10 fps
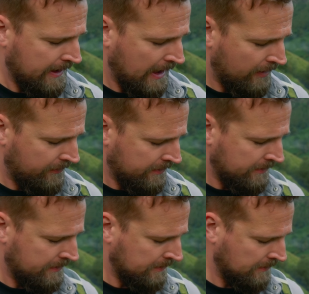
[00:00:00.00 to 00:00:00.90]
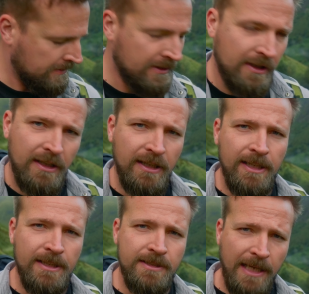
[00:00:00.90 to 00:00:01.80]
care of.
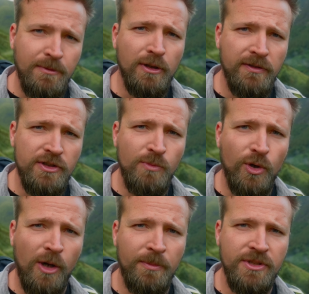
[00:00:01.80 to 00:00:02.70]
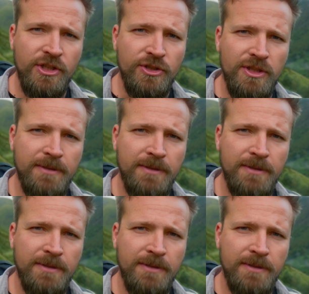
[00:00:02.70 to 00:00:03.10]
Time to look for some more compositions.